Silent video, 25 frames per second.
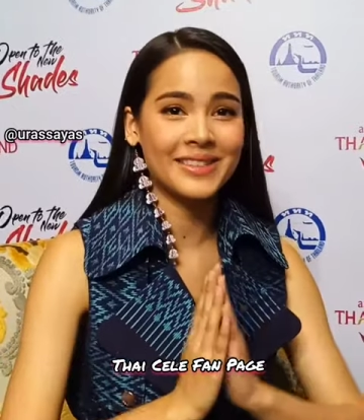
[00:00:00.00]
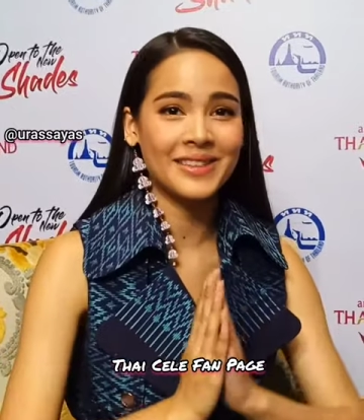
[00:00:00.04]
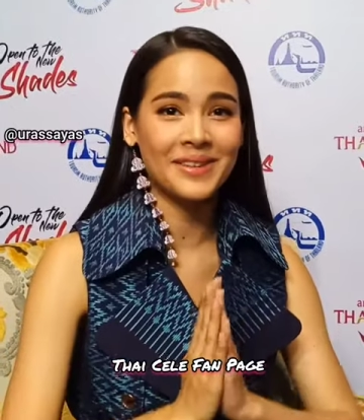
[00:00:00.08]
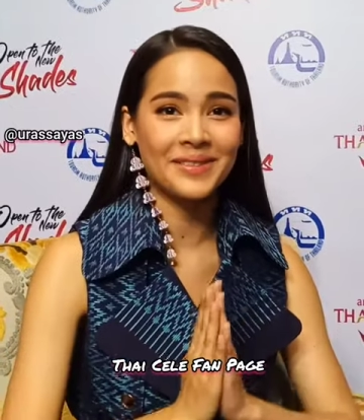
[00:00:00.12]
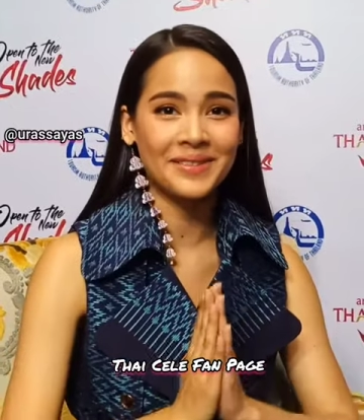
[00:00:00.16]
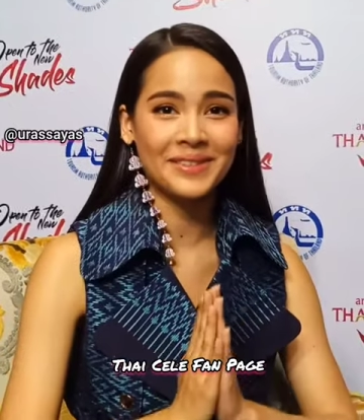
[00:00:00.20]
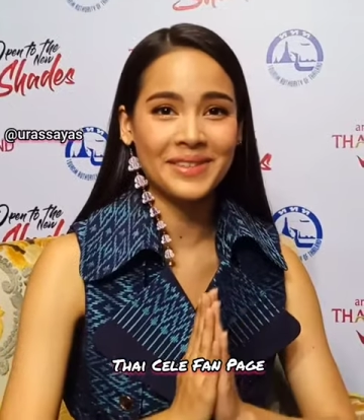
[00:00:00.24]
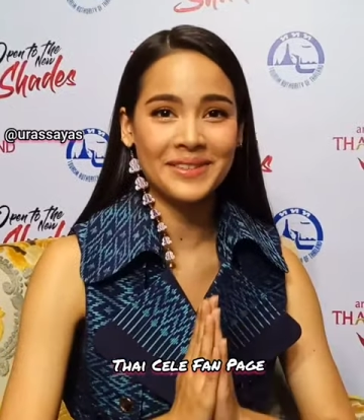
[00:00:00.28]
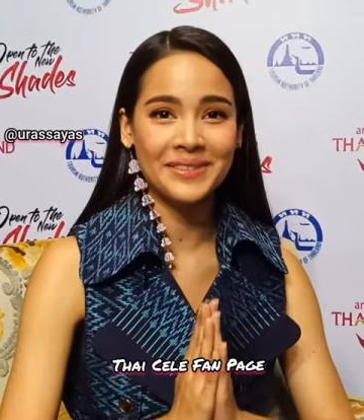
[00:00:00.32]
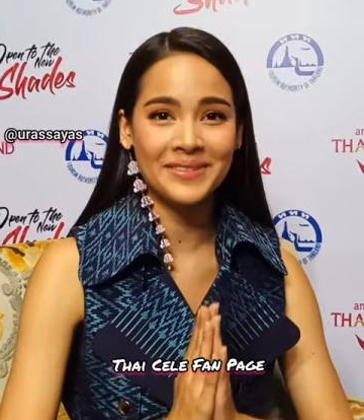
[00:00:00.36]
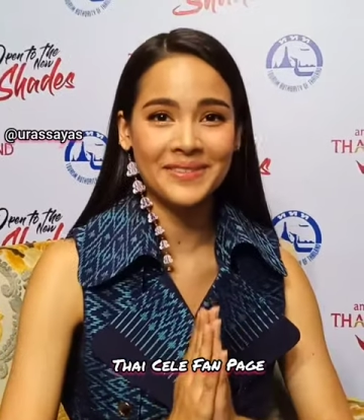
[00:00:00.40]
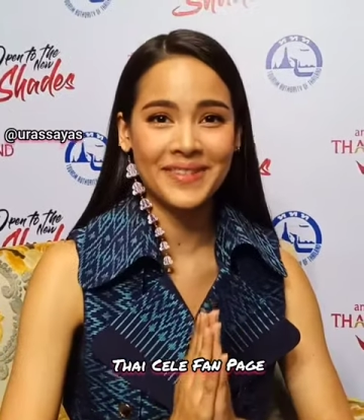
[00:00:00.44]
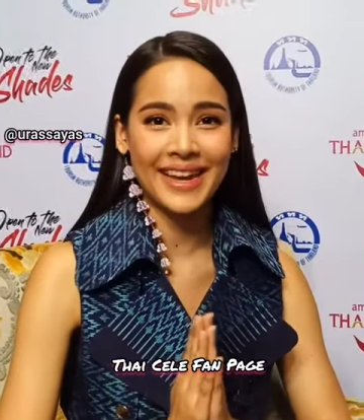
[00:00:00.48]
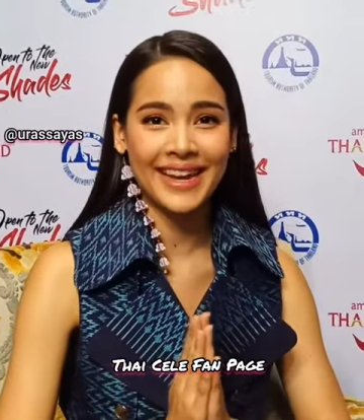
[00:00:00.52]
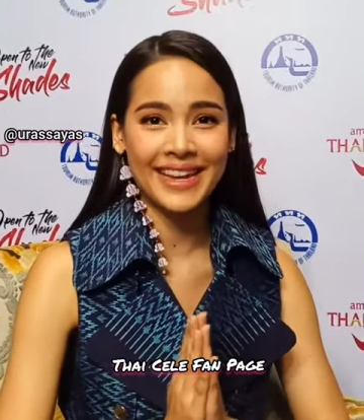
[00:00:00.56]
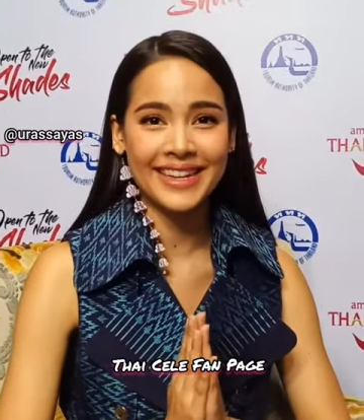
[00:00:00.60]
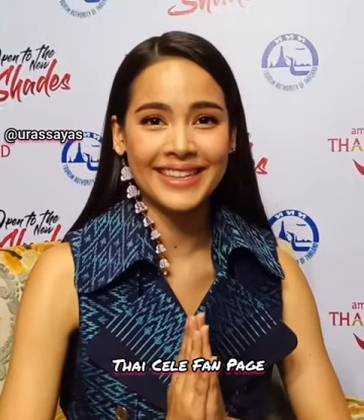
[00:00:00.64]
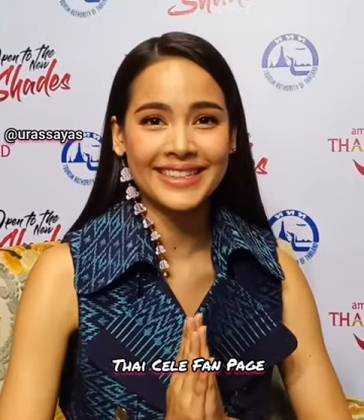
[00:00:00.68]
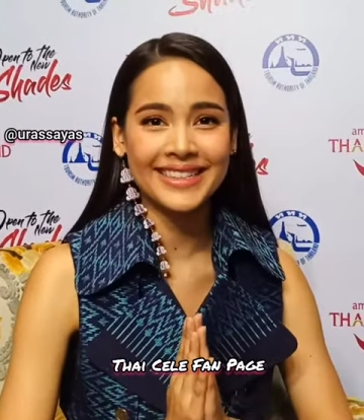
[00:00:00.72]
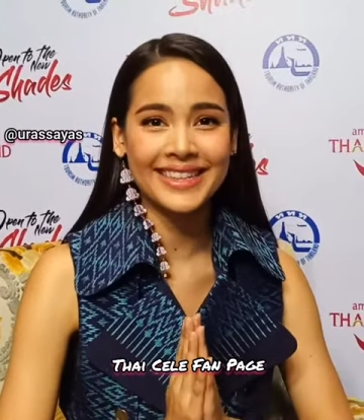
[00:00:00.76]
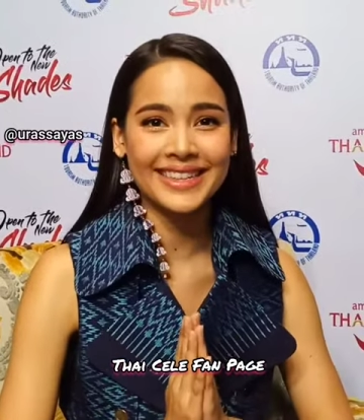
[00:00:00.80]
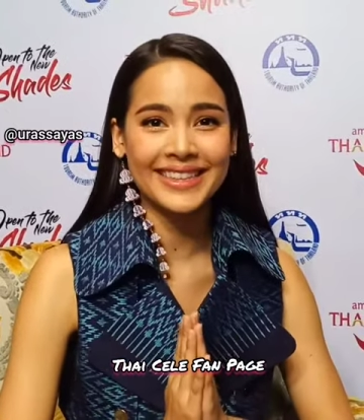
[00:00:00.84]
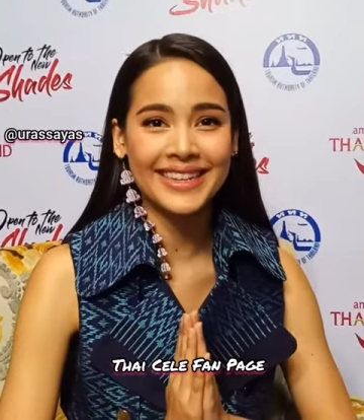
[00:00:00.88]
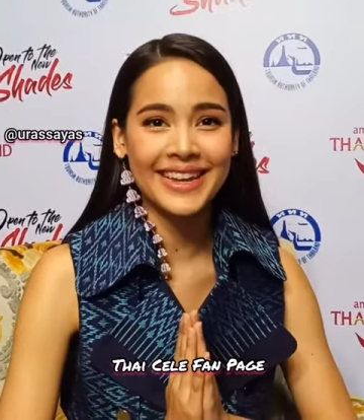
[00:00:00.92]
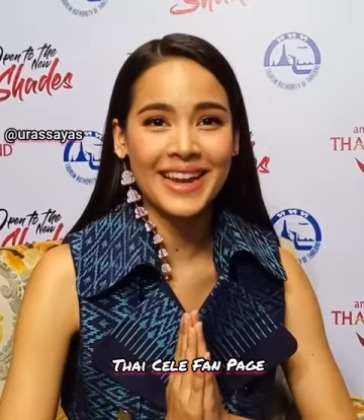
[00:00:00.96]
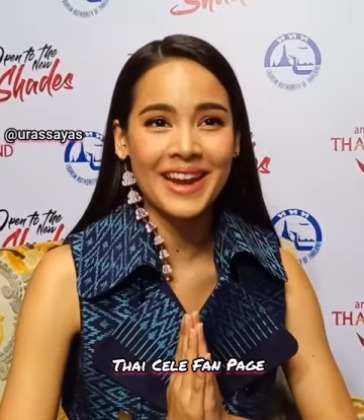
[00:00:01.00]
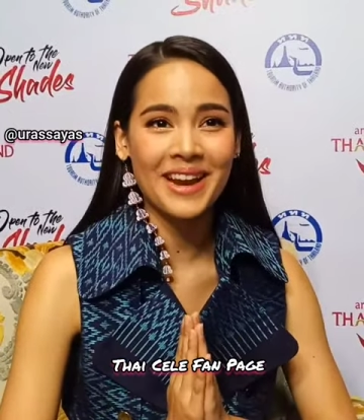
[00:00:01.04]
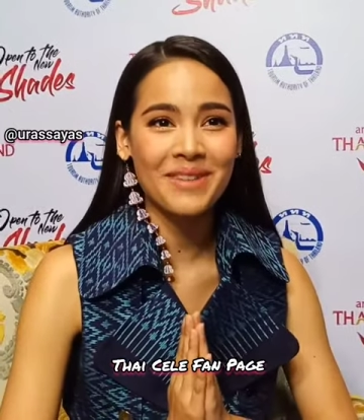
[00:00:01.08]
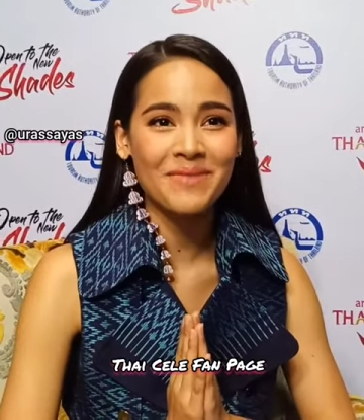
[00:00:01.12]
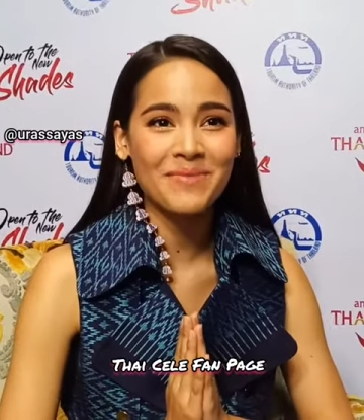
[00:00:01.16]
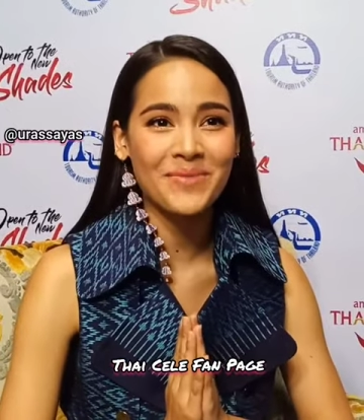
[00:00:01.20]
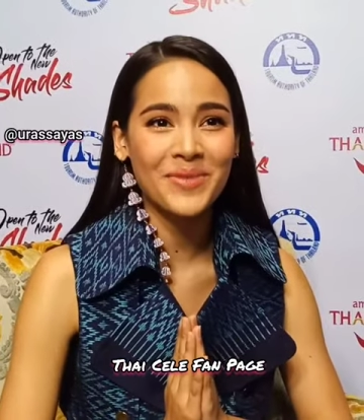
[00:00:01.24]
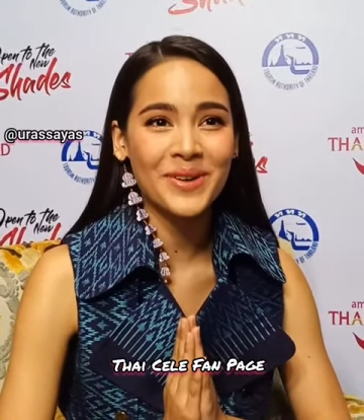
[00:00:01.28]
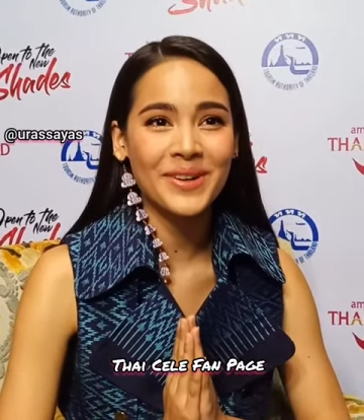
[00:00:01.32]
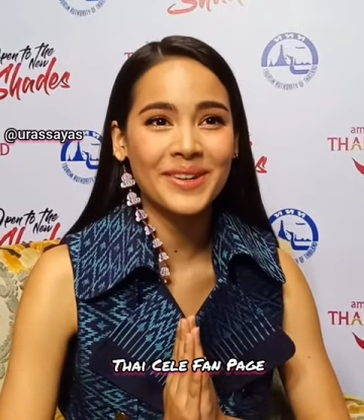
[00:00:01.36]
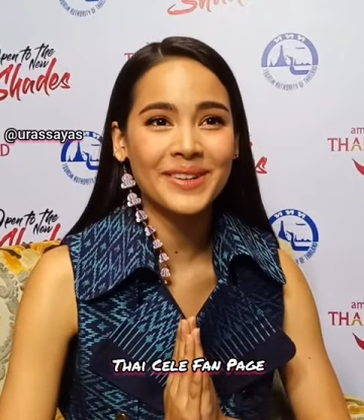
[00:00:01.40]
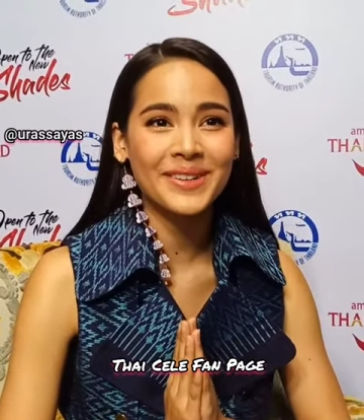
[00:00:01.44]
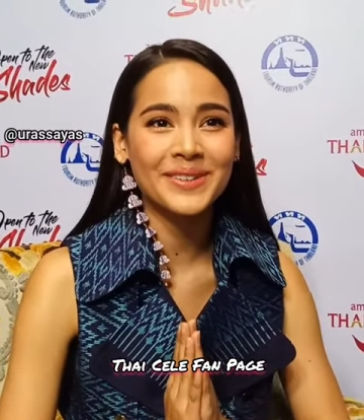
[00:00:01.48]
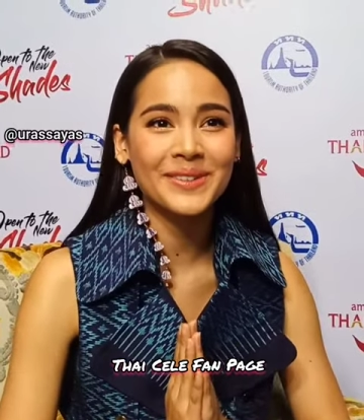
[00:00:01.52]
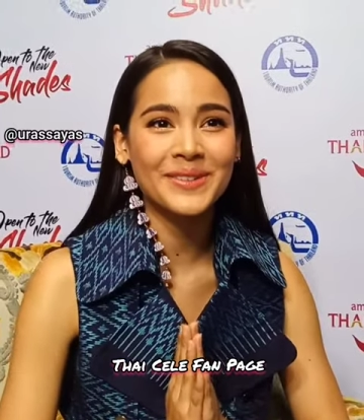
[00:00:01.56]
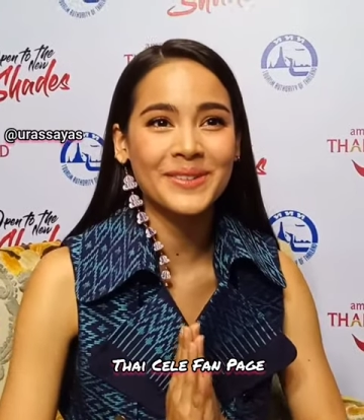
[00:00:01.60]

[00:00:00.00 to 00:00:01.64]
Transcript: lovely fans at the airport